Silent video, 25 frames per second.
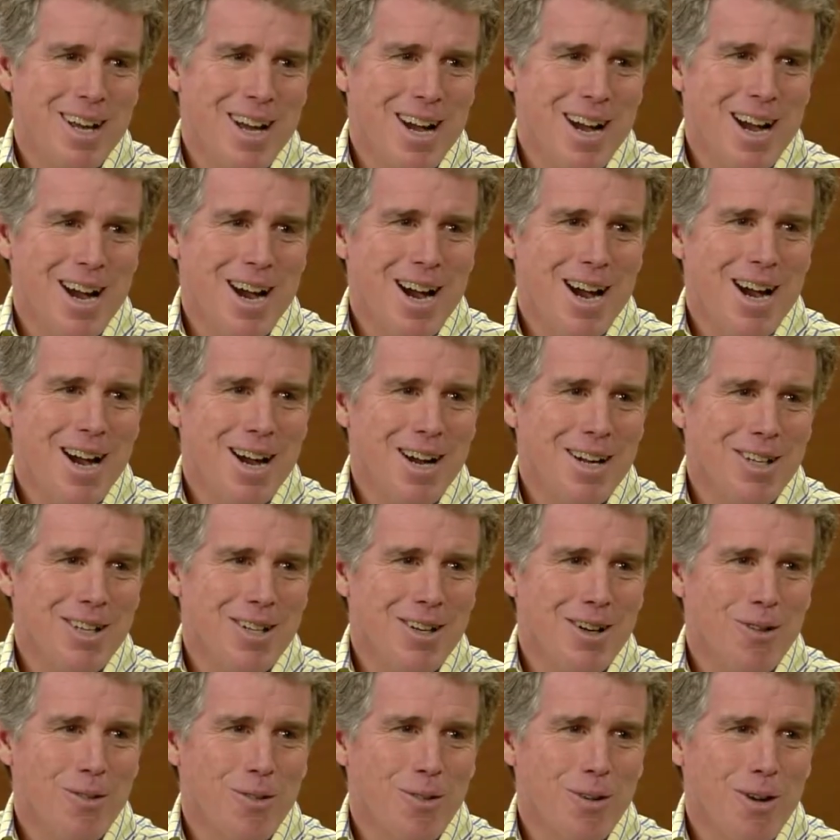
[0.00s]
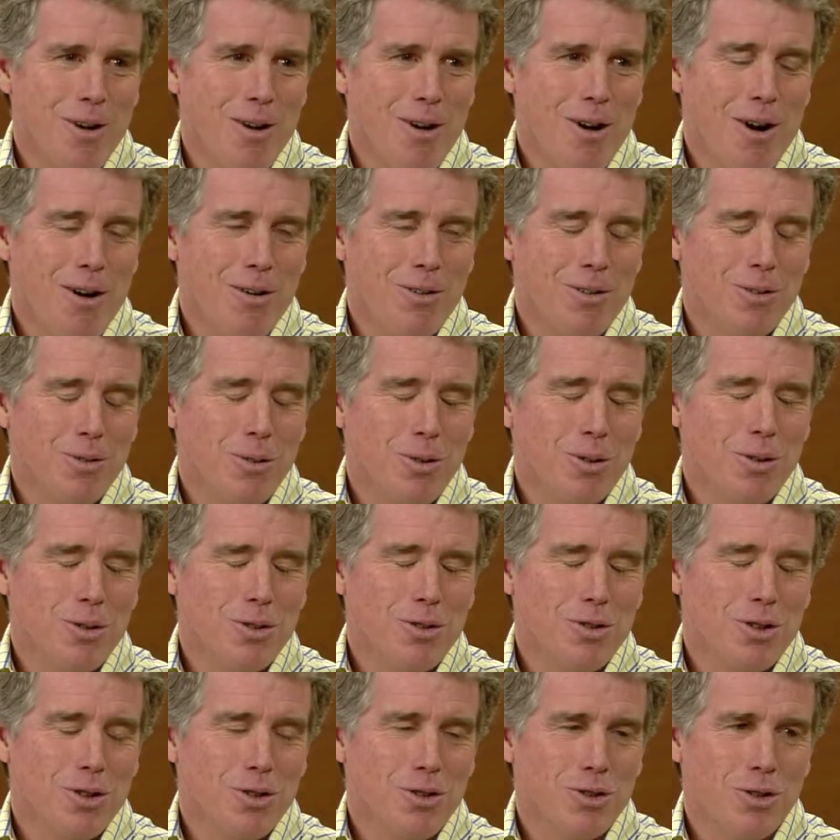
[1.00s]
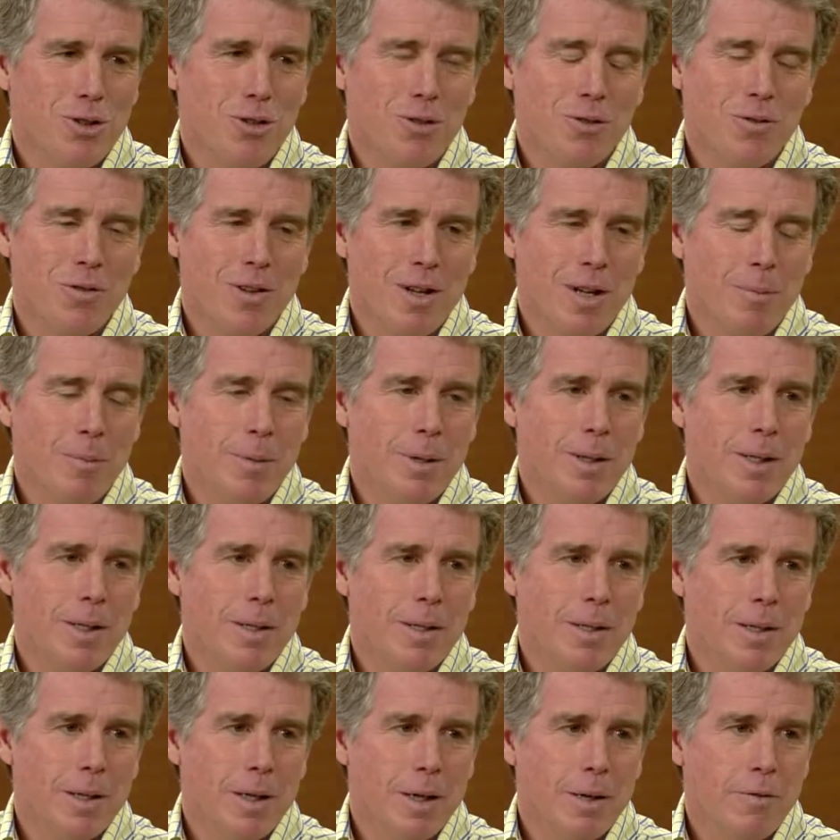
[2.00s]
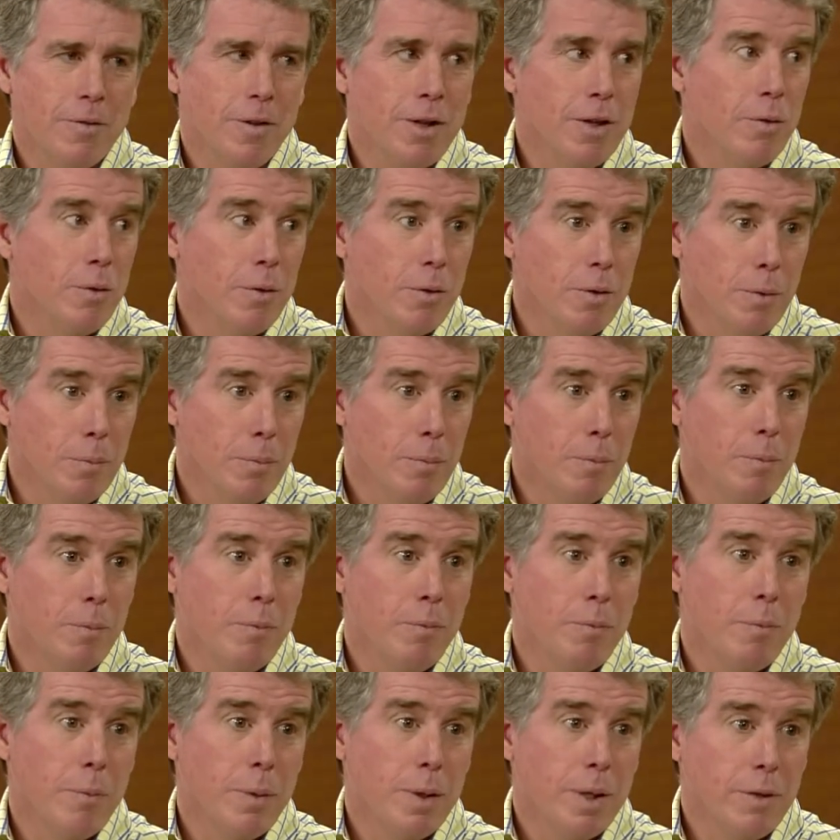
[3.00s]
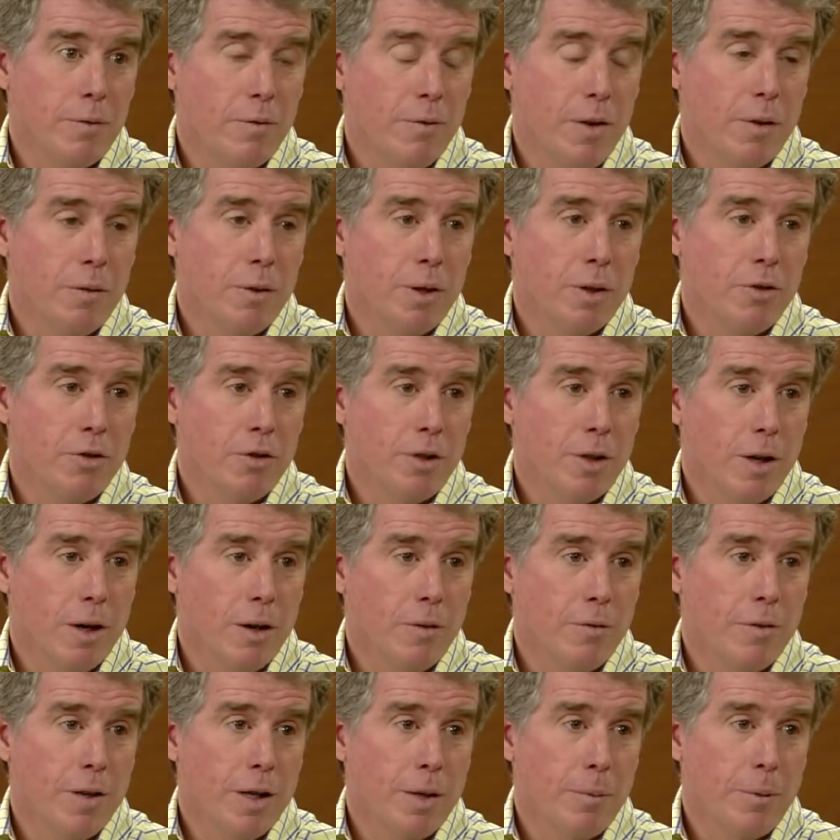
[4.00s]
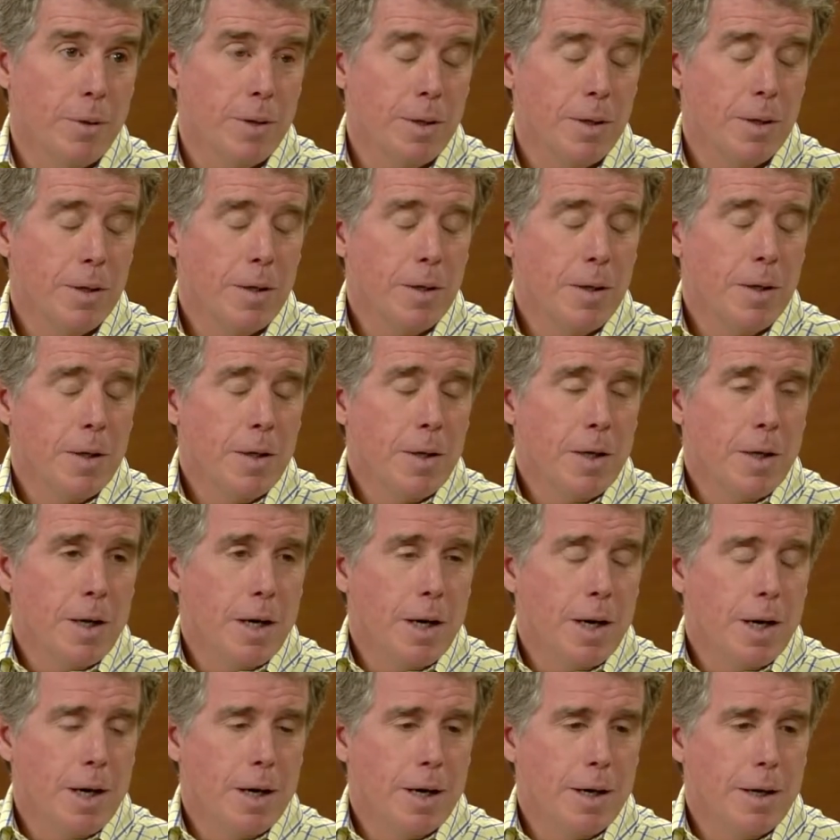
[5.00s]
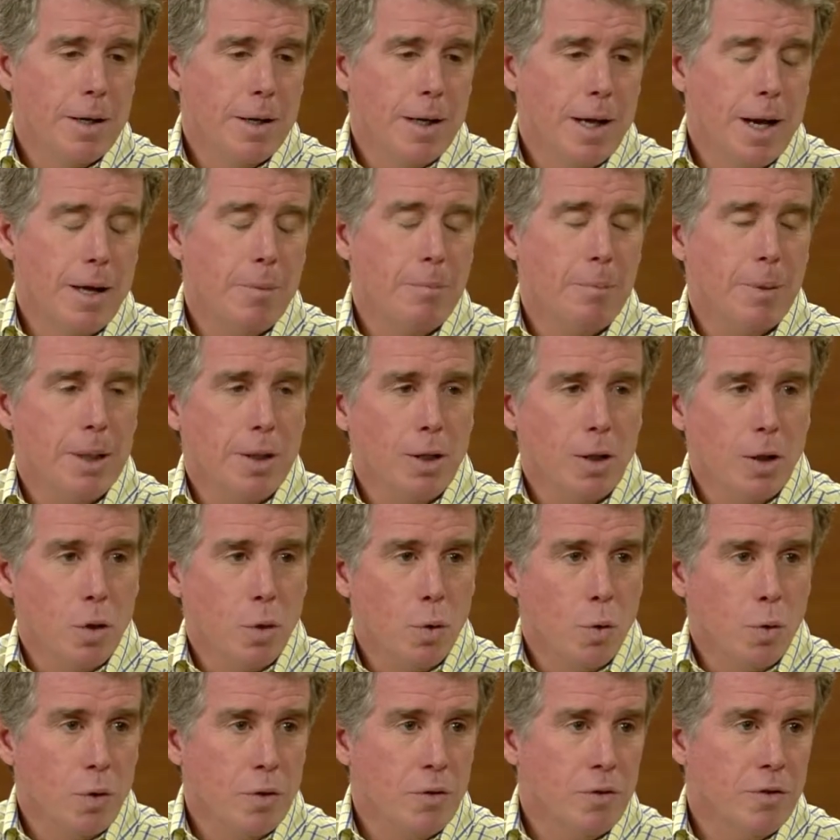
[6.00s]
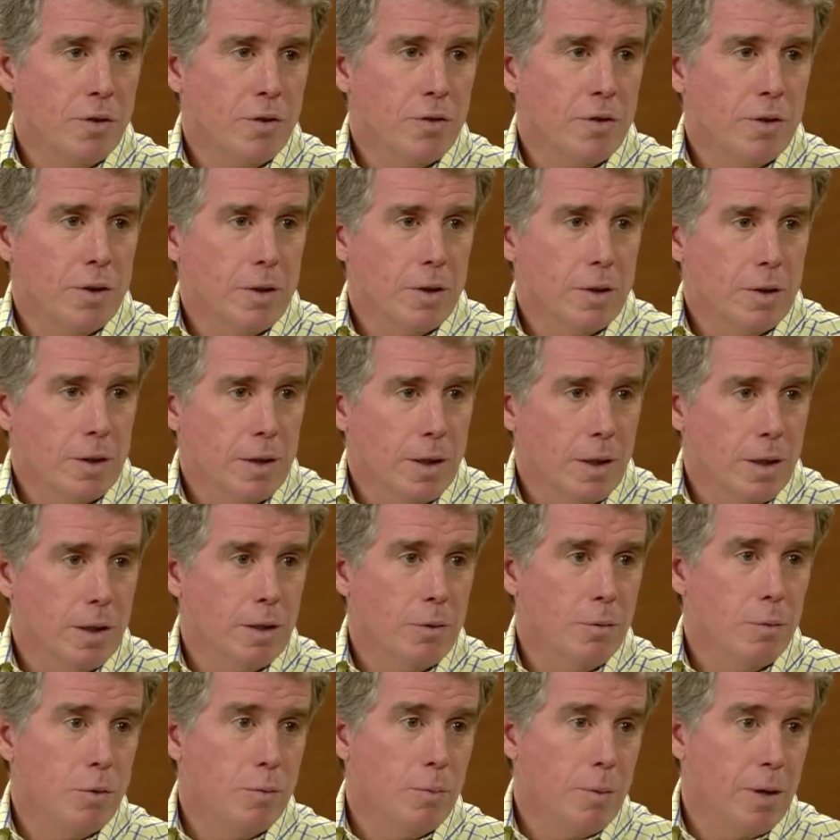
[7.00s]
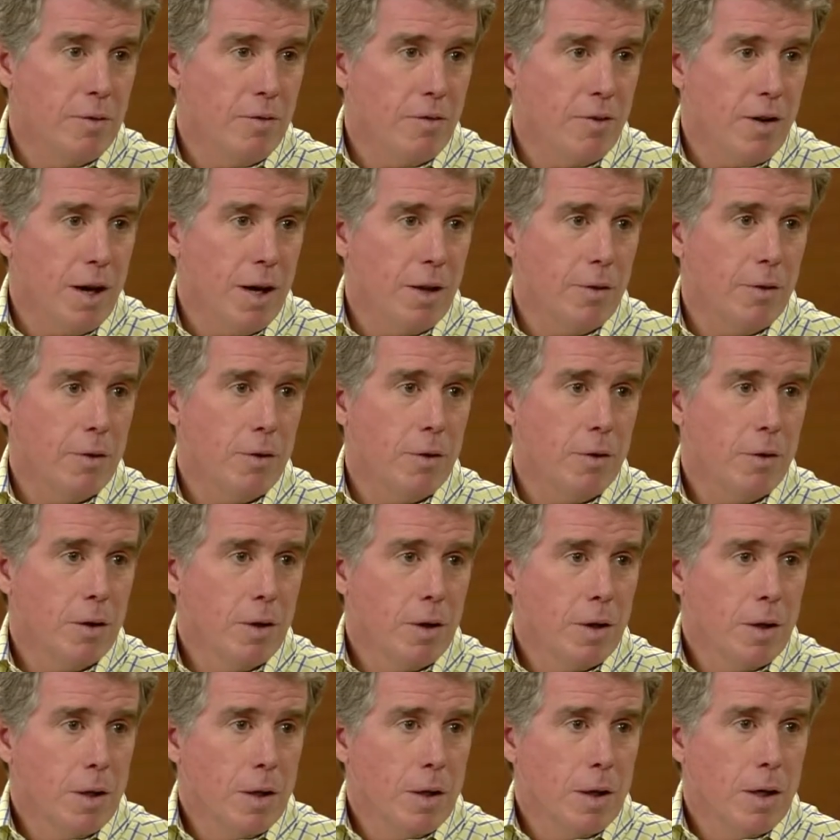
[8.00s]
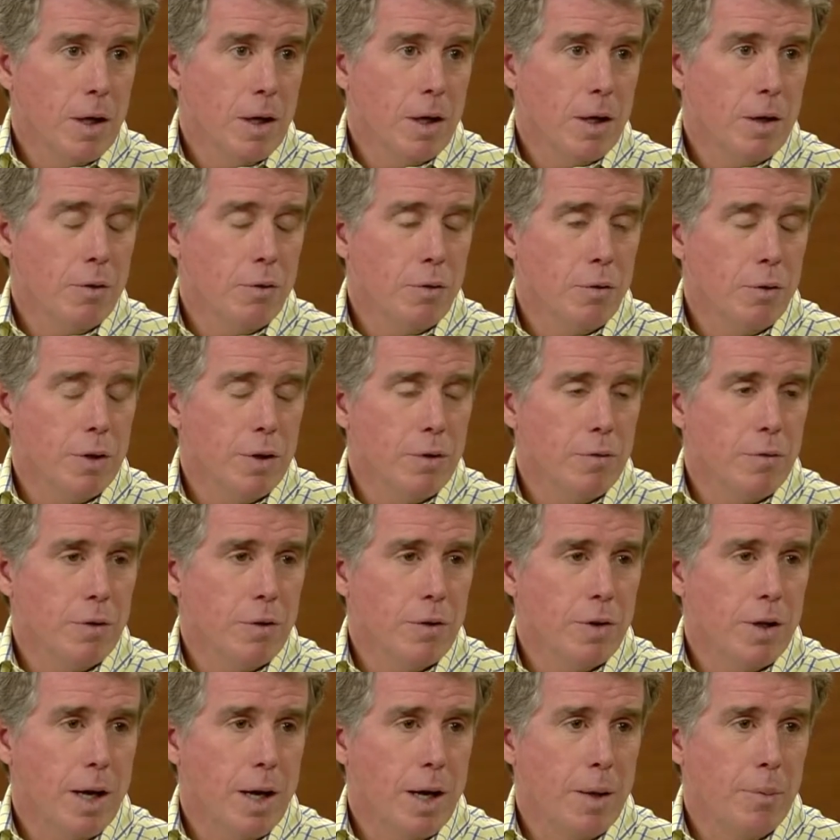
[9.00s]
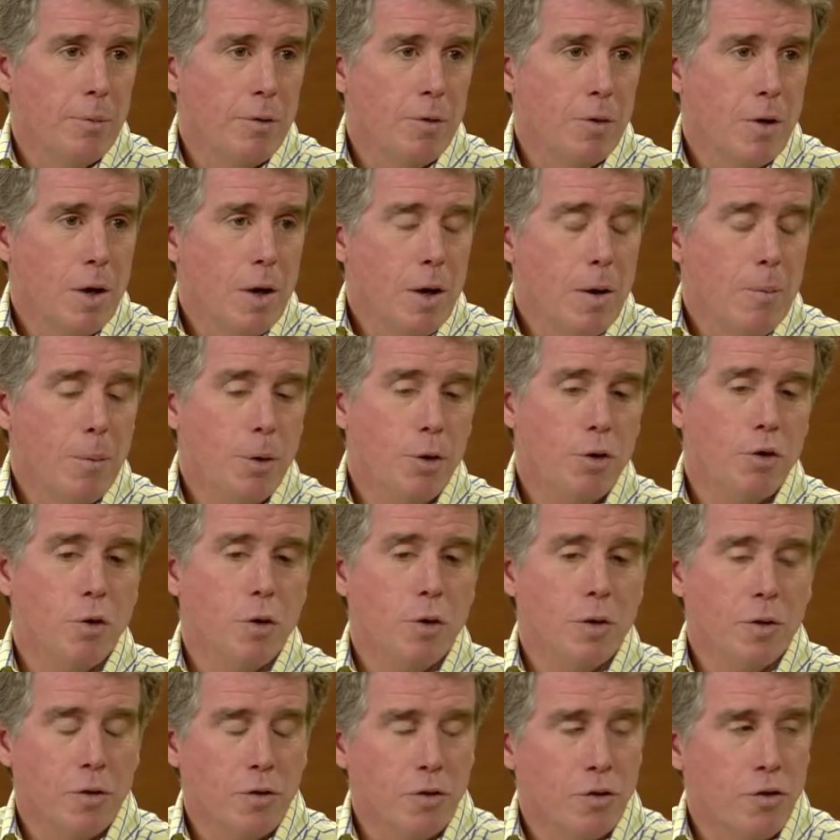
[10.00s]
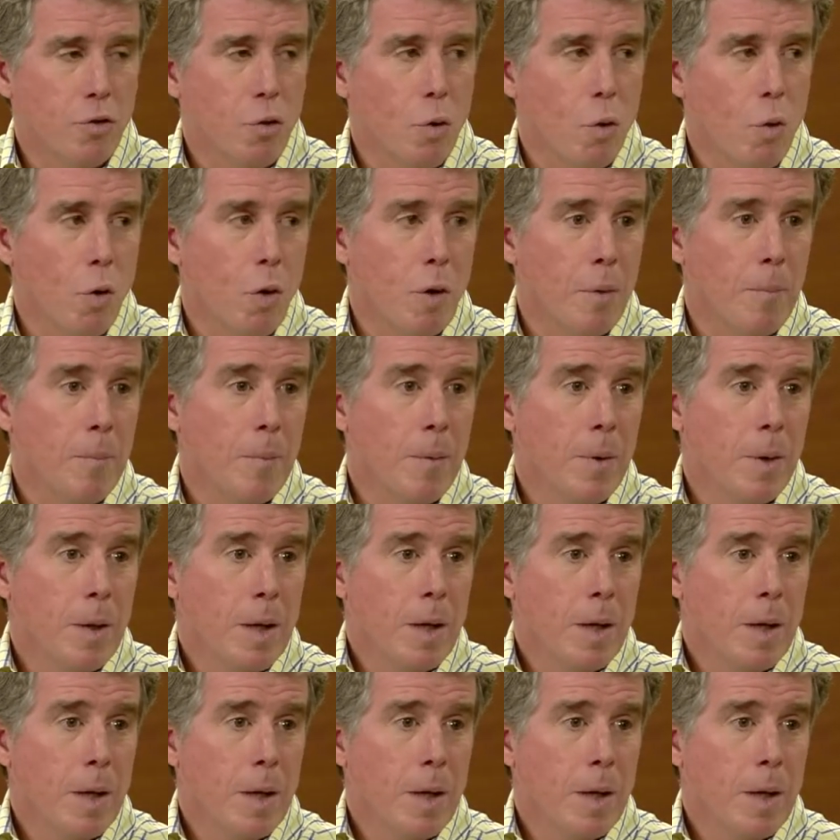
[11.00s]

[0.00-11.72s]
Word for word: Uh, you know, we were, all, we were a church-going family, and uh, faith was a big foundation in our family. Uh, and I've been to Lourdes as a kid with mm. my father uh, three different times. But during the storm,